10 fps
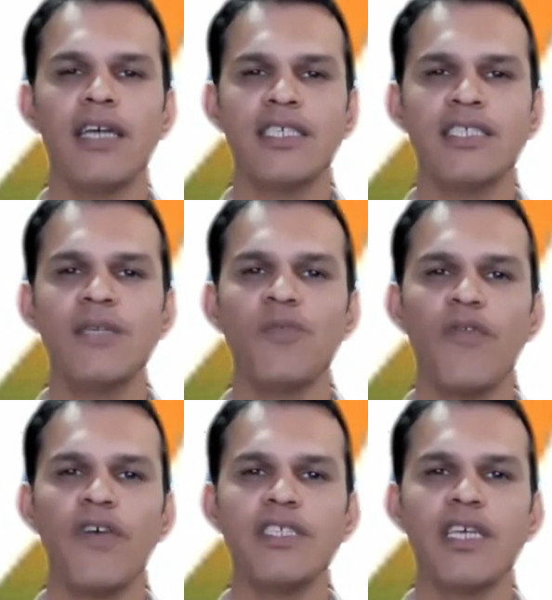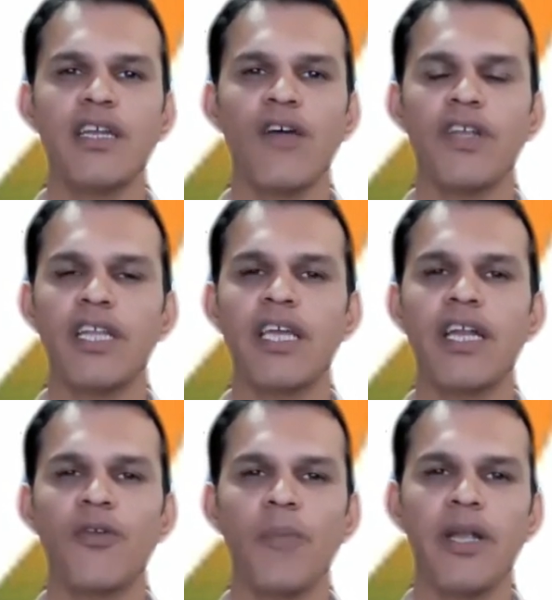Assistant Professor of
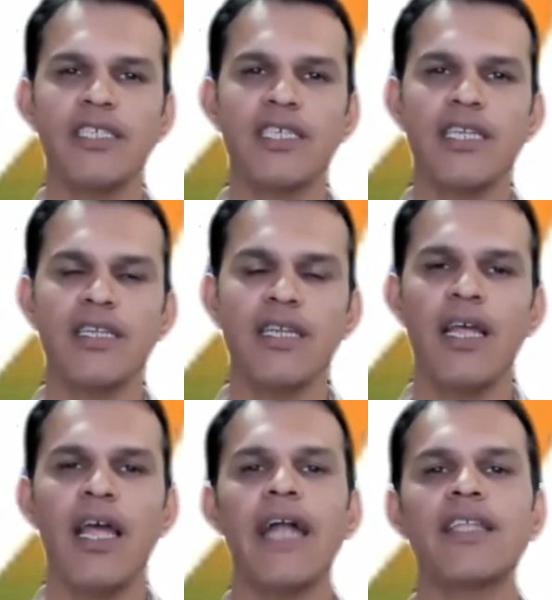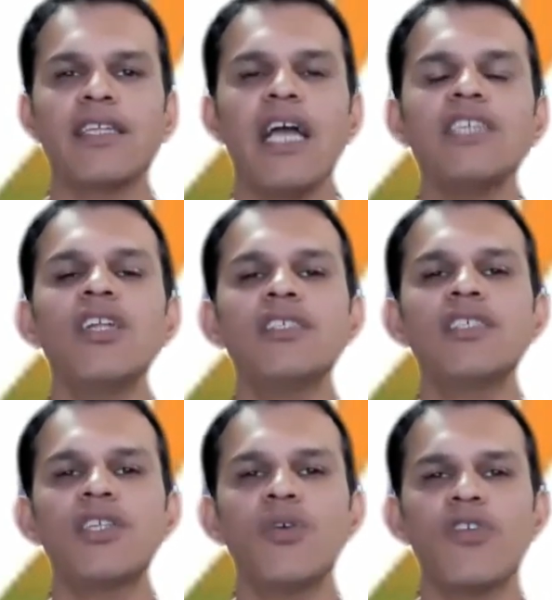Integrative Medicine at the National
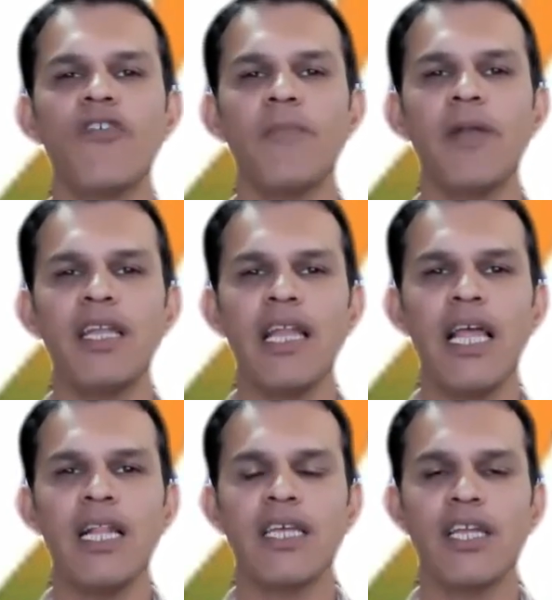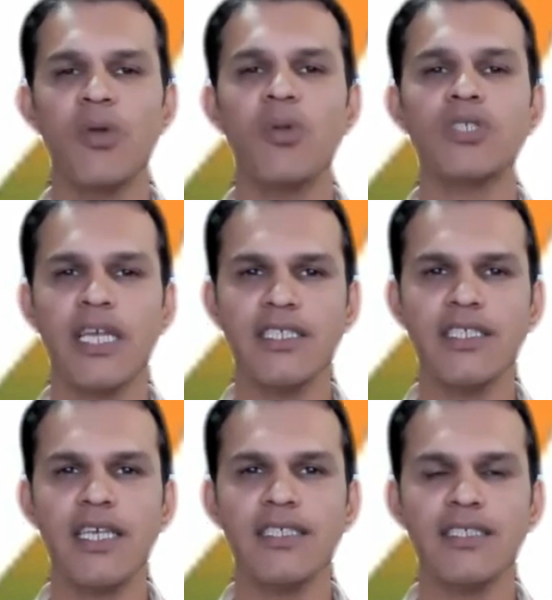Institute of Mental Health and
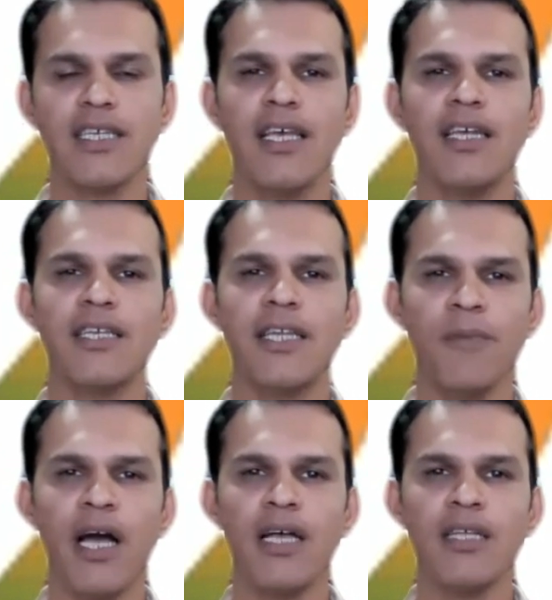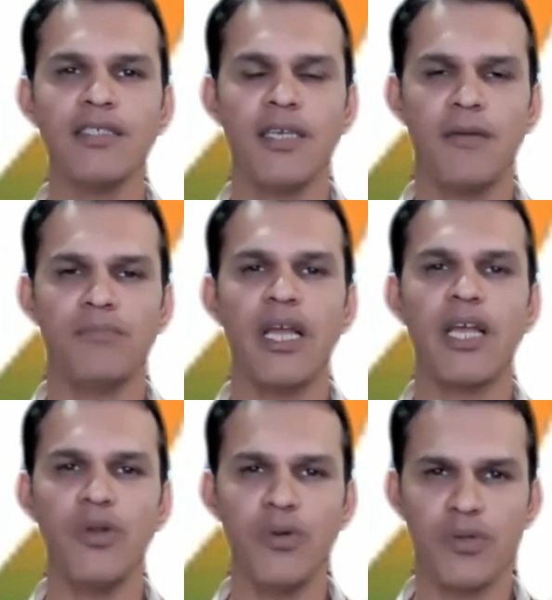Neurosciences, NIMHANS,
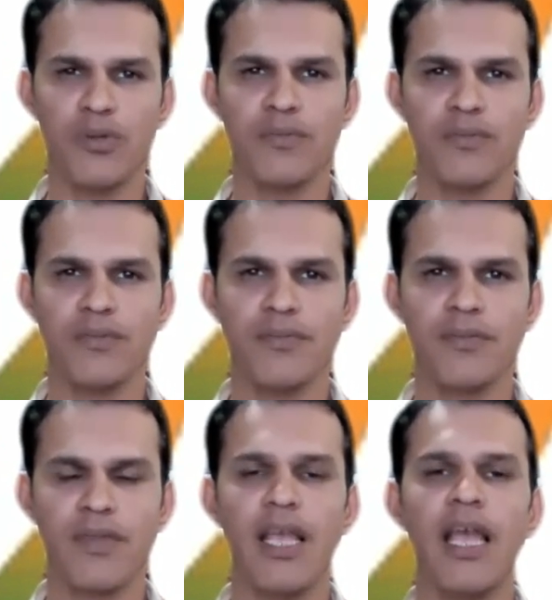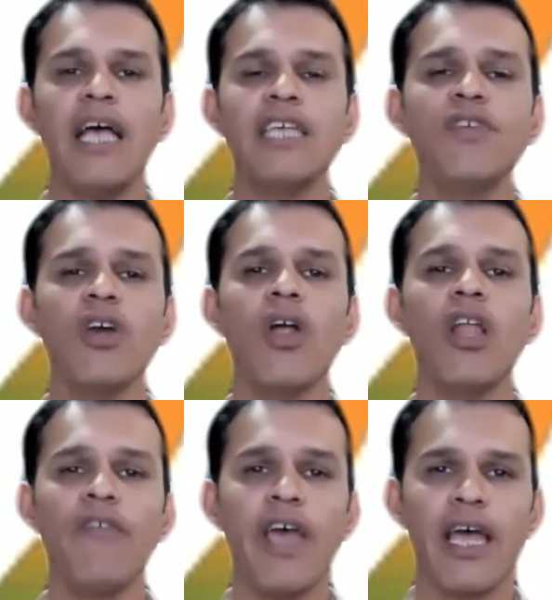Bengaluru. As we are
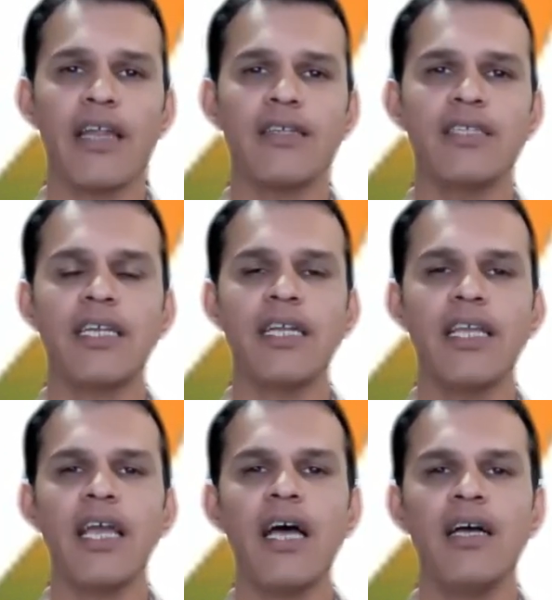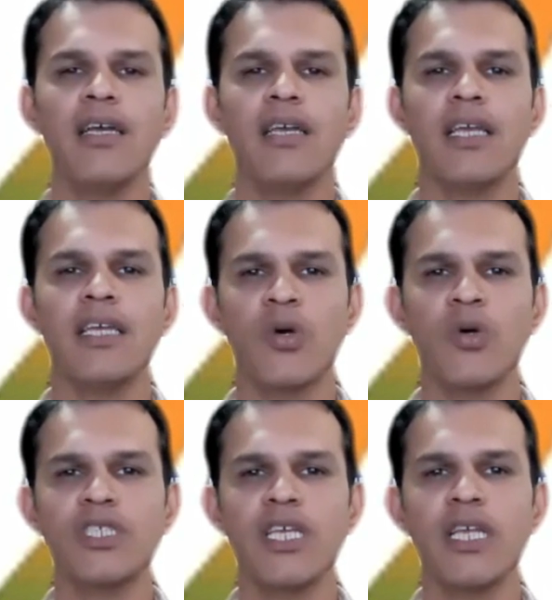all aware that India is
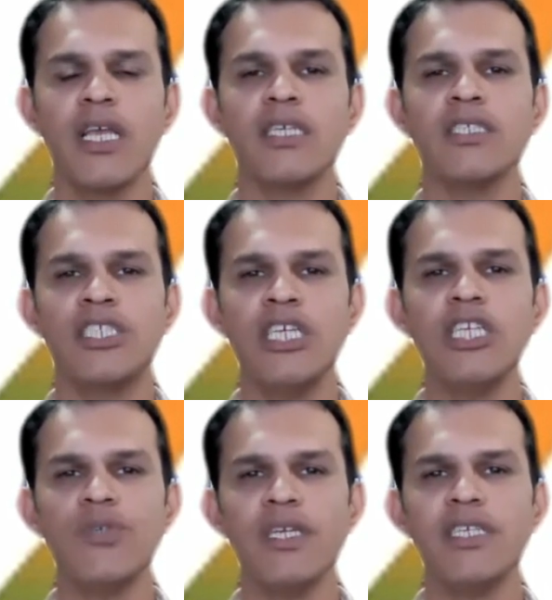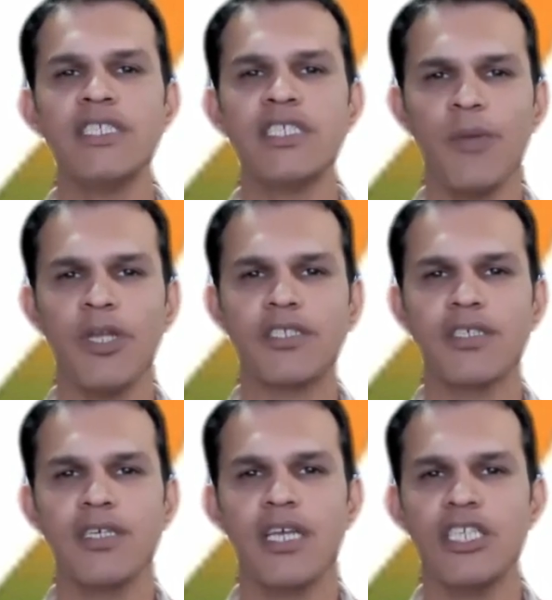hosting G20 Summit
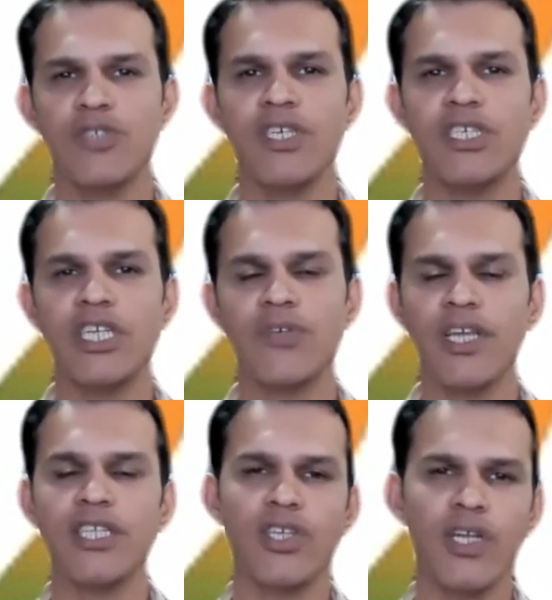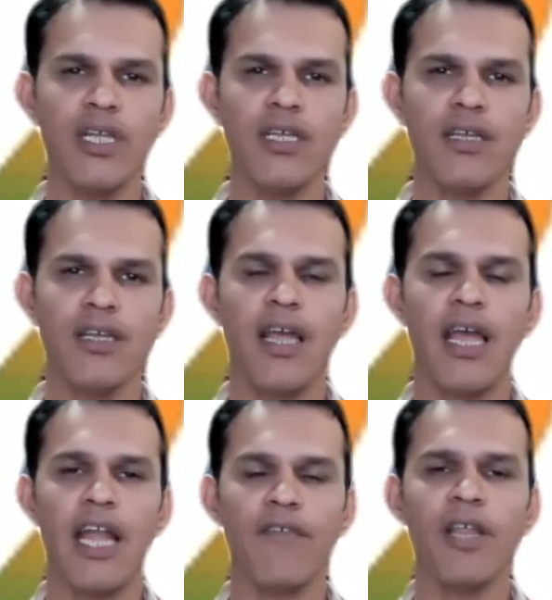in 2023,
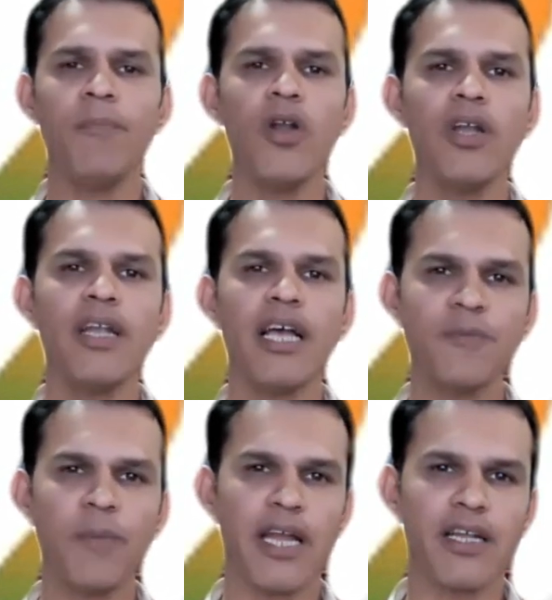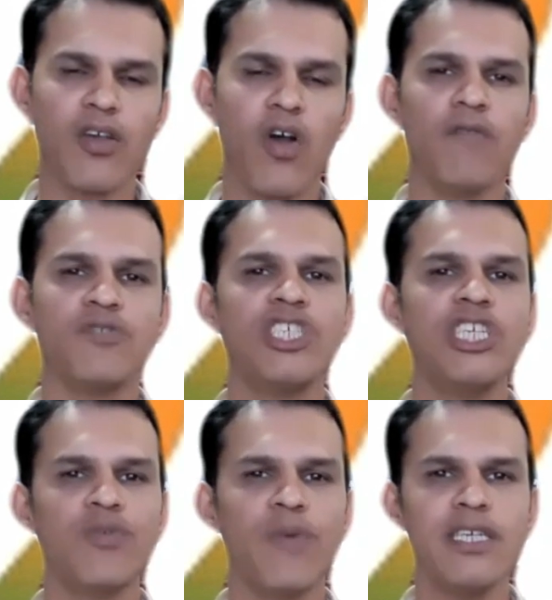and one important aspect of
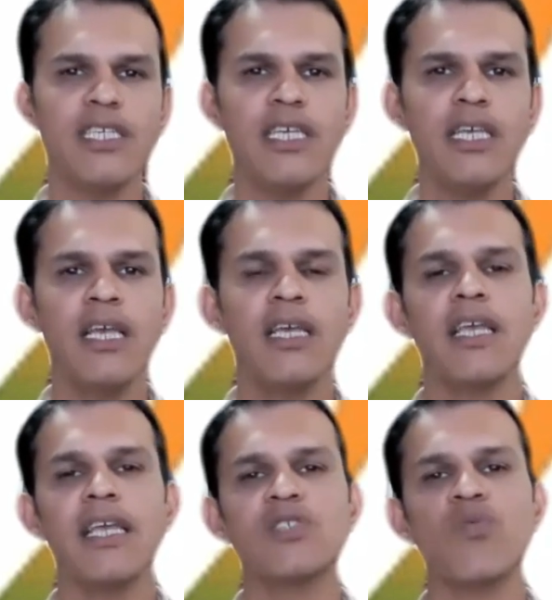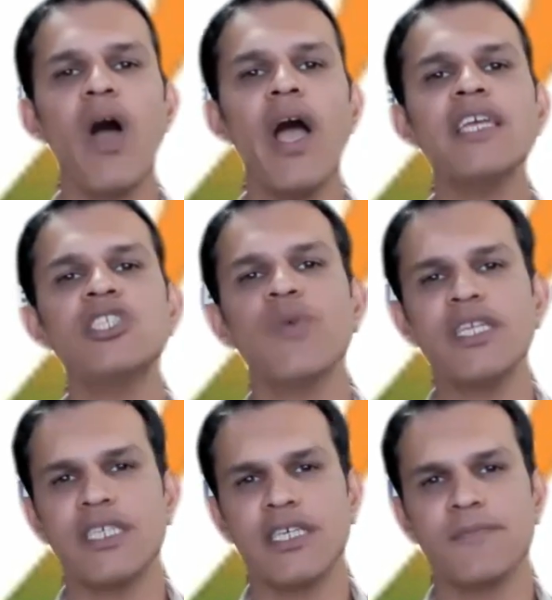G20 is
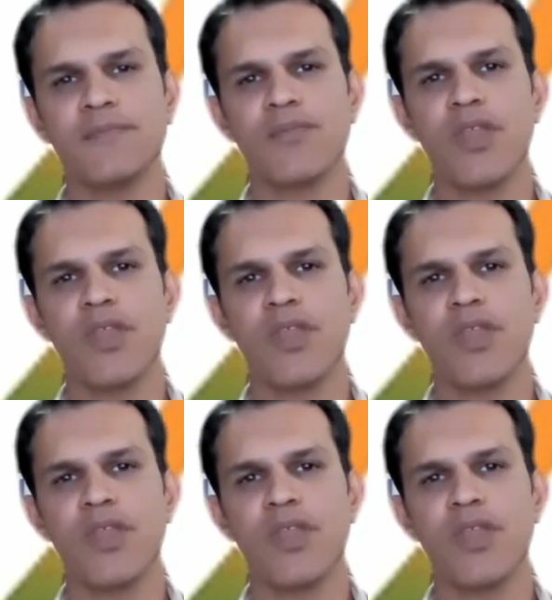Y20.